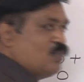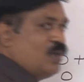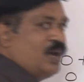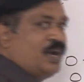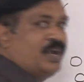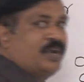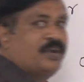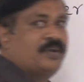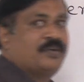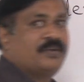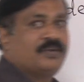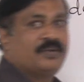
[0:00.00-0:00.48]

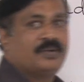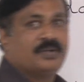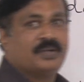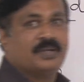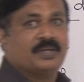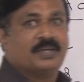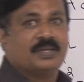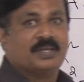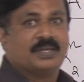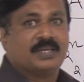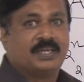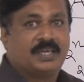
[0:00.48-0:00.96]
1,
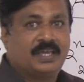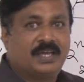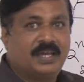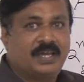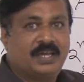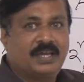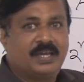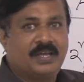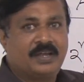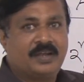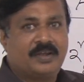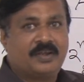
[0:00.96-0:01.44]

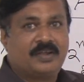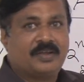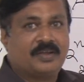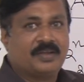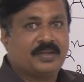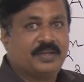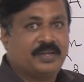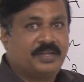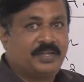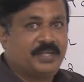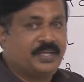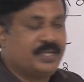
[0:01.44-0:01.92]
here
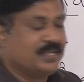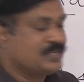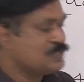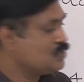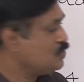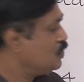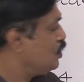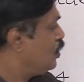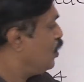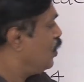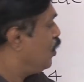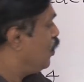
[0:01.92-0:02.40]
it
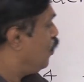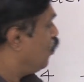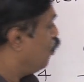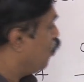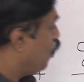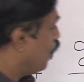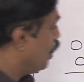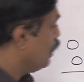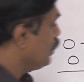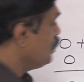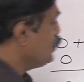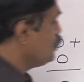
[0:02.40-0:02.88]
is
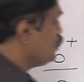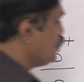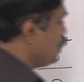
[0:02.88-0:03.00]
1